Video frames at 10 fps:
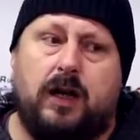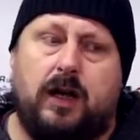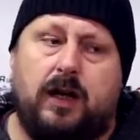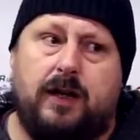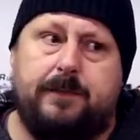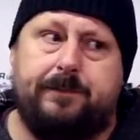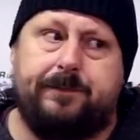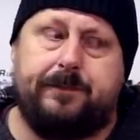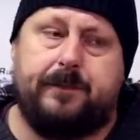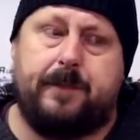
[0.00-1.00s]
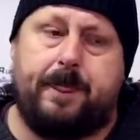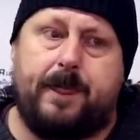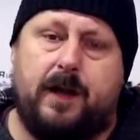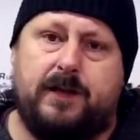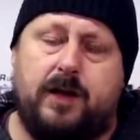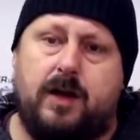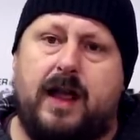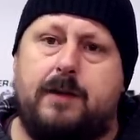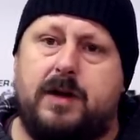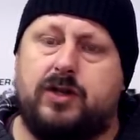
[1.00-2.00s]
I don't know
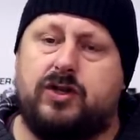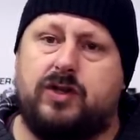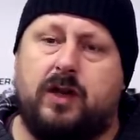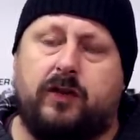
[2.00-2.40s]
how much